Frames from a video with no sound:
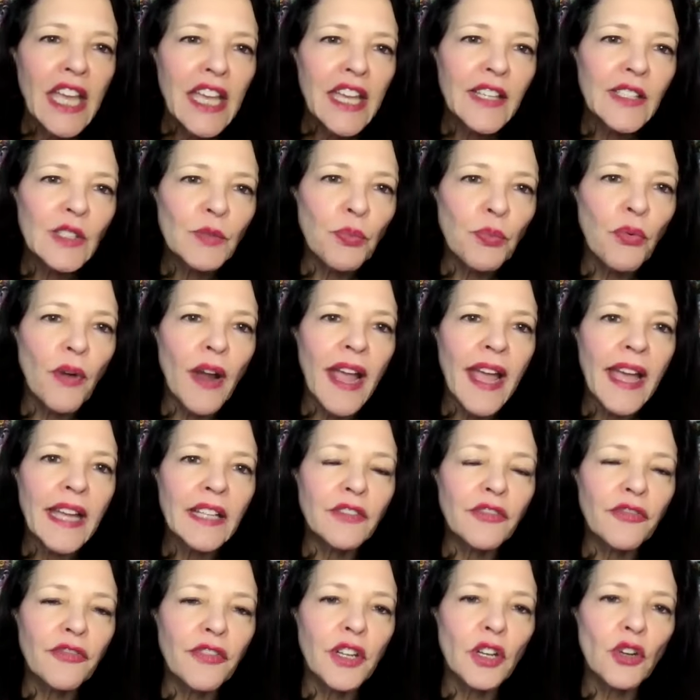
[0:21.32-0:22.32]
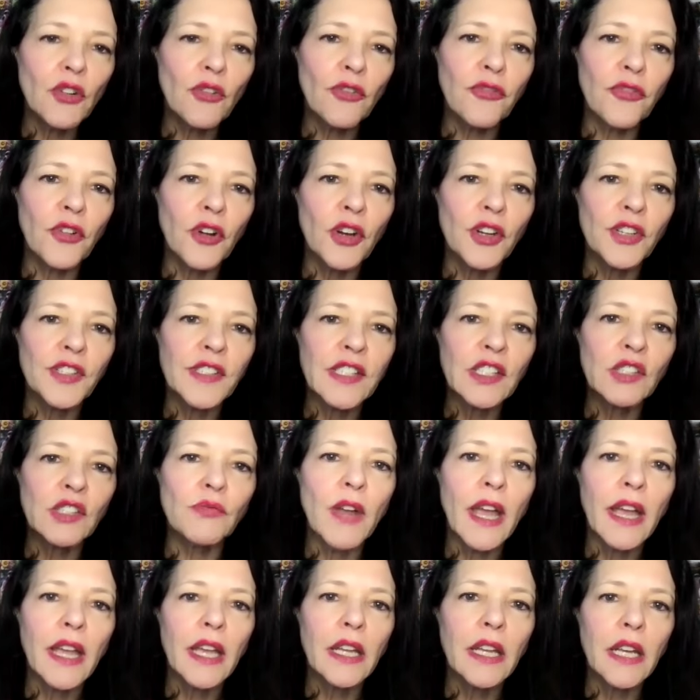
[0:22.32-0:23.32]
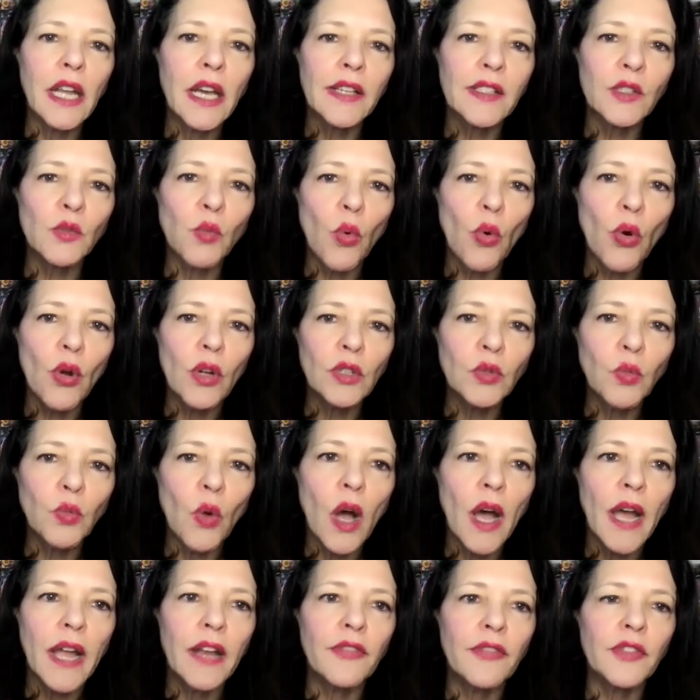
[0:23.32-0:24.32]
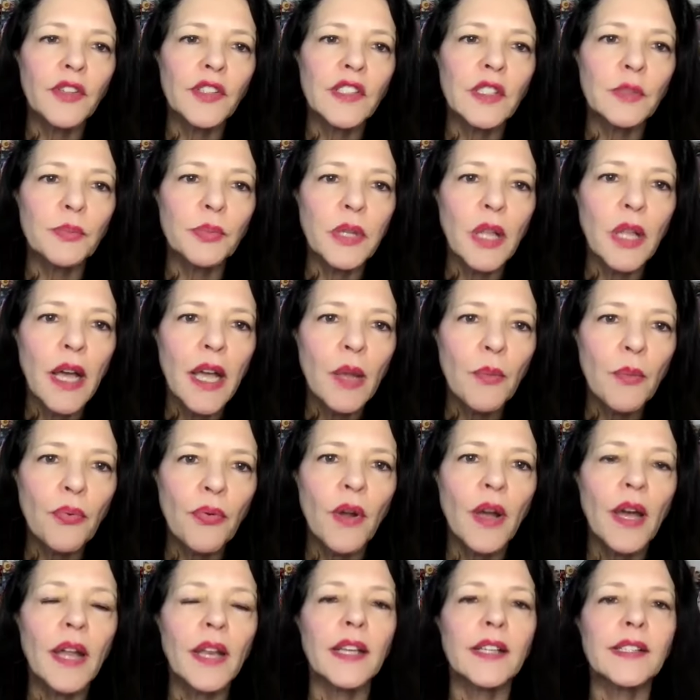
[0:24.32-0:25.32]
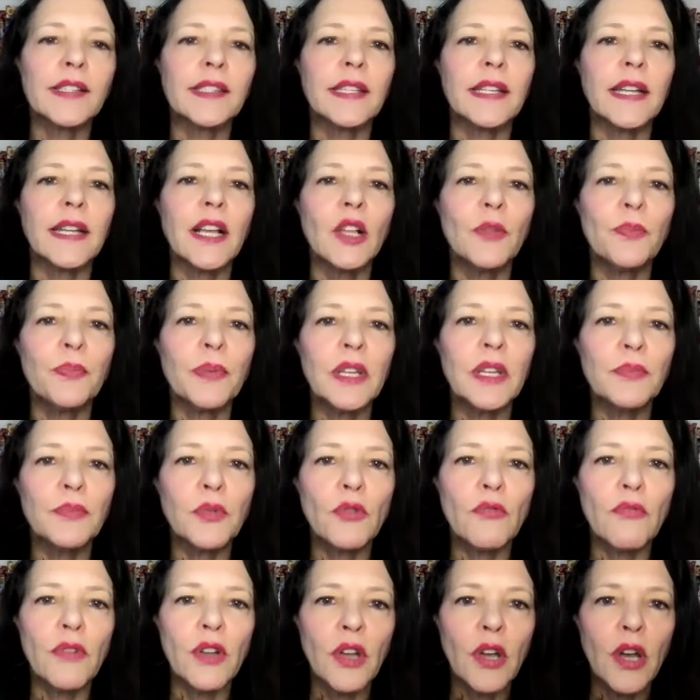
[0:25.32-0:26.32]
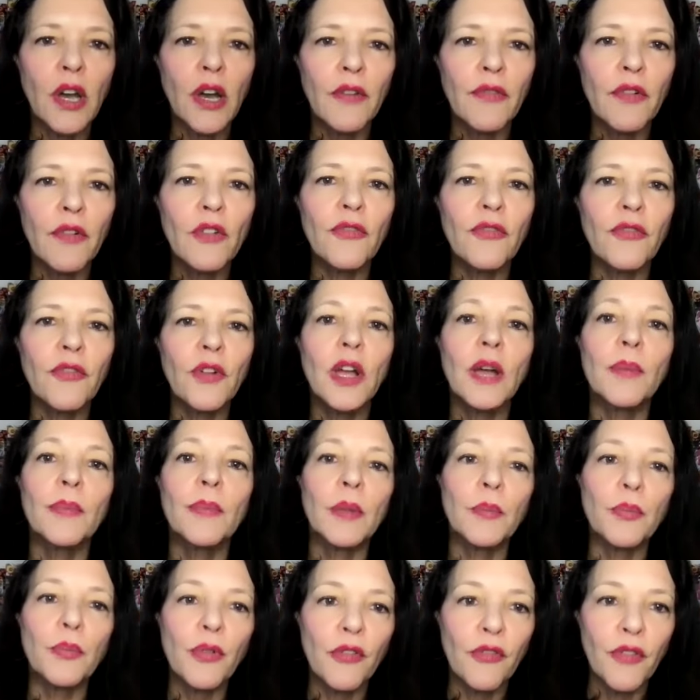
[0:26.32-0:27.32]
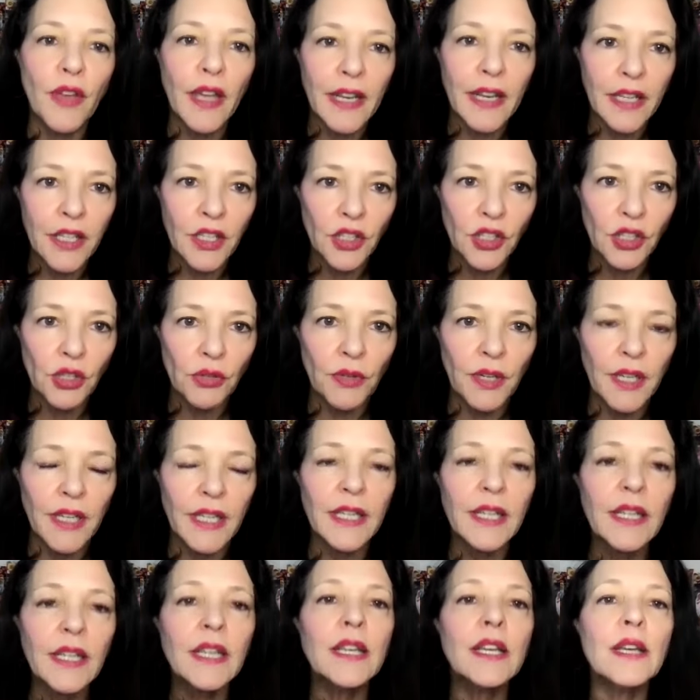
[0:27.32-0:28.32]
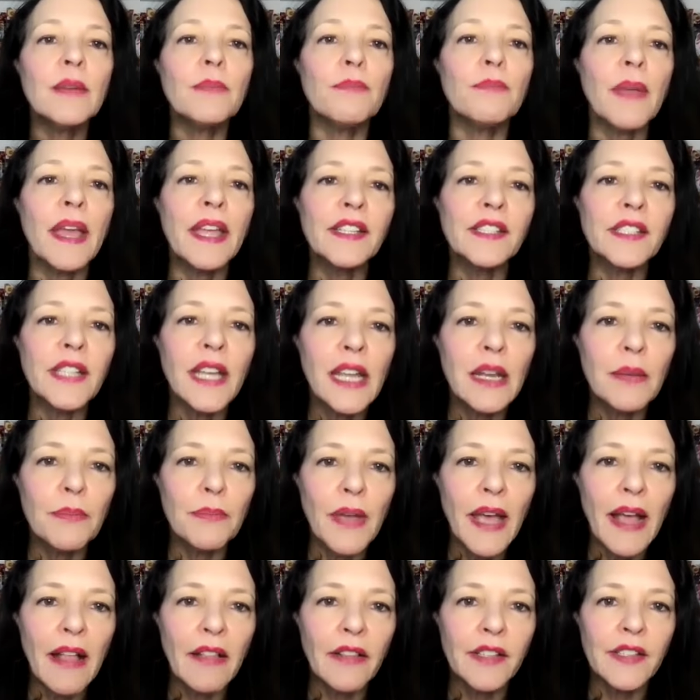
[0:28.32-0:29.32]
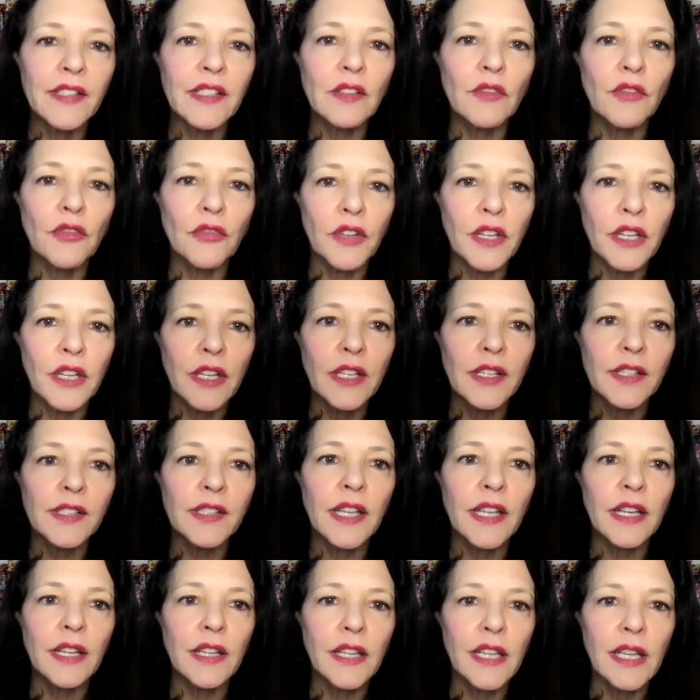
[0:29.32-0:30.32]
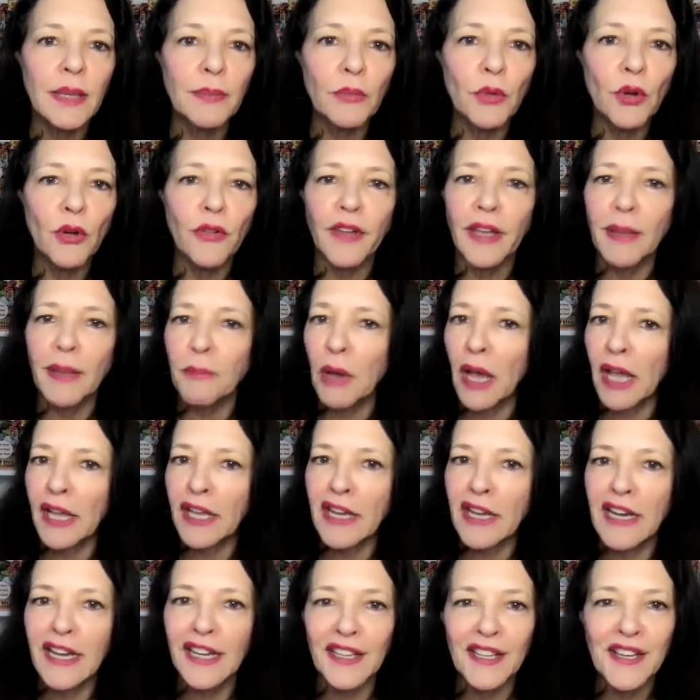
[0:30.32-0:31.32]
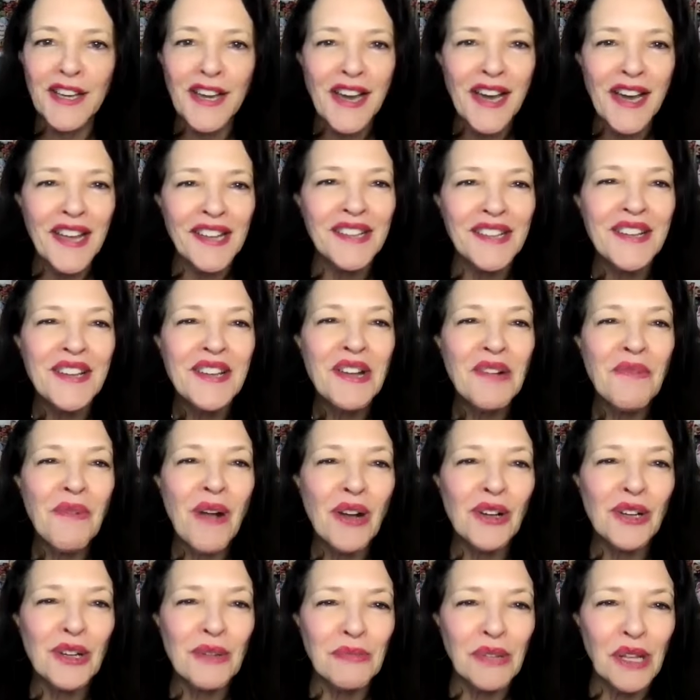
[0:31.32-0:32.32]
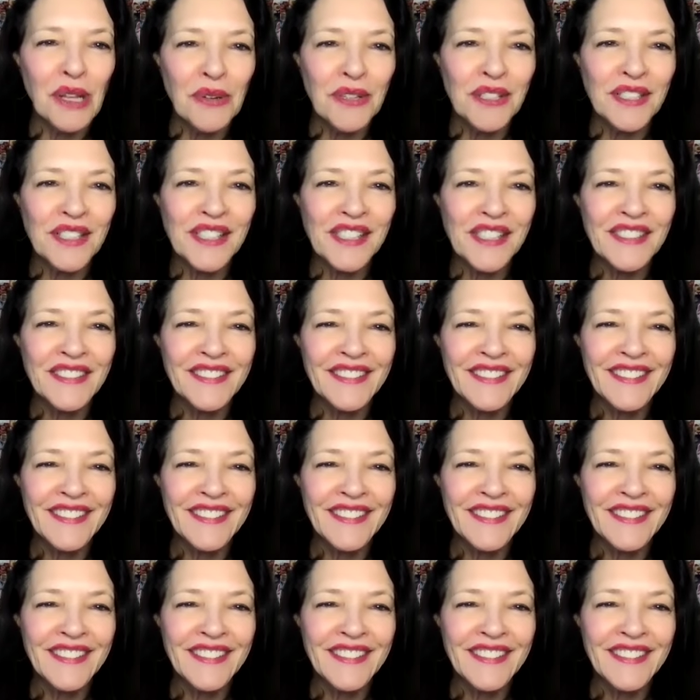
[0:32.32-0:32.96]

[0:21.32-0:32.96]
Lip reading: His brand, Fitterfirst, is recognized worldwide for supplying products that help people recover from and prevent injury, maintain balance and fitness, and keep moving. My kind of guy. Welcome, Louis.